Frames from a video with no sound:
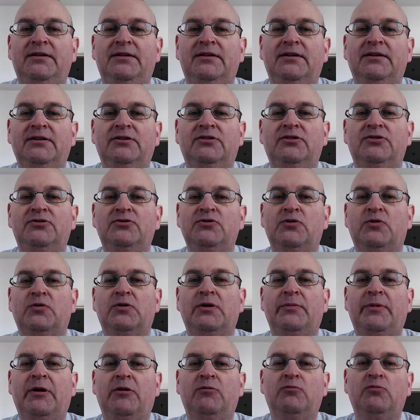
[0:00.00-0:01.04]
I could talk
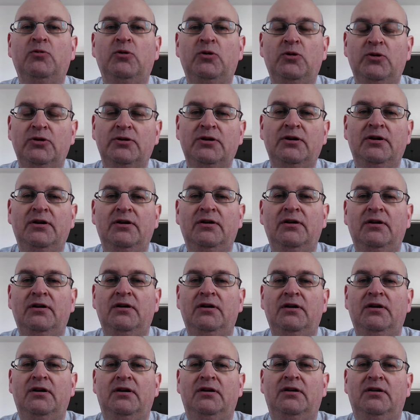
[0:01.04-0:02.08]
about work,
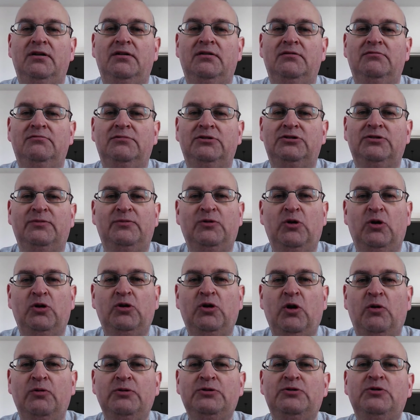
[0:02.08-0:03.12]
which I'm not
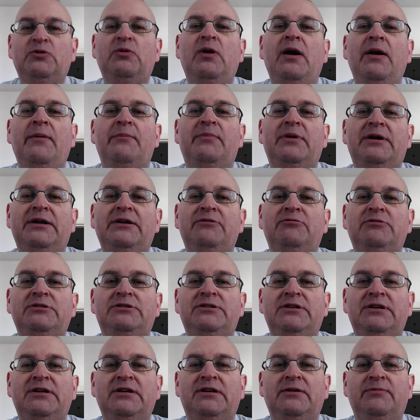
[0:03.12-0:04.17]
going to, but it would
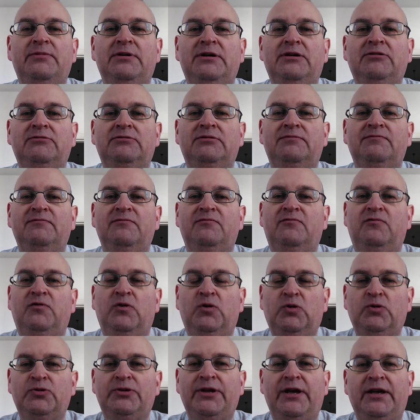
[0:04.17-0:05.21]
take about
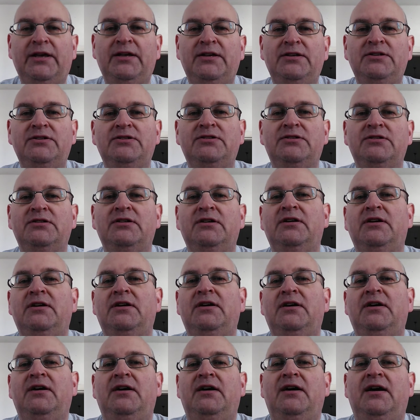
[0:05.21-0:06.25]
four days.
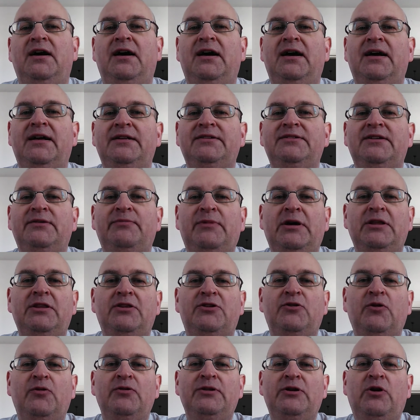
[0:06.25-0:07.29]
And I might
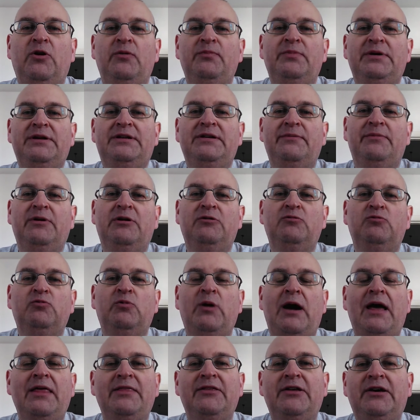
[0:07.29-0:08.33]
throw the odd bit about
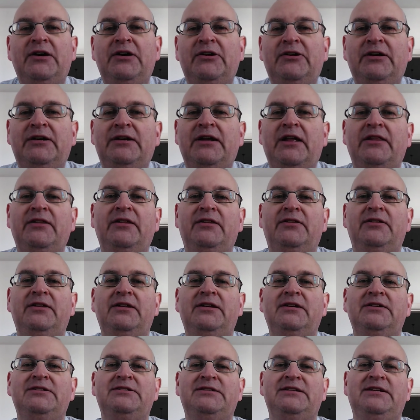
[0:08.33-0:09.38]
weather and other
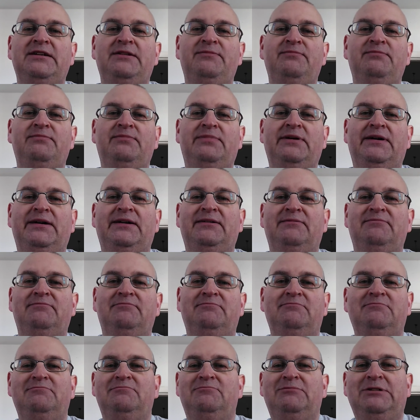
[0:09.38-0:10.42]
things in, but
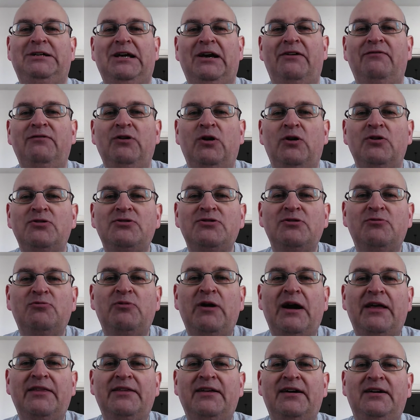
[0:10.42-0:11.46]
we have lots of
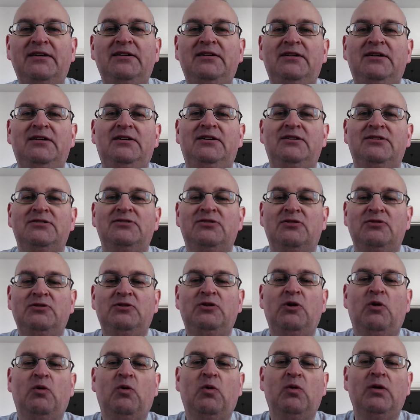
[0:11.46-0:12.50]
weather, so you
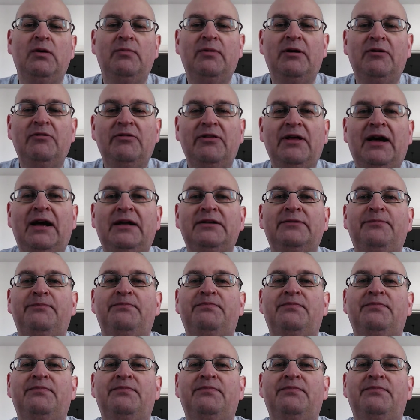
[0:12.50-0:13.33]
know all about that.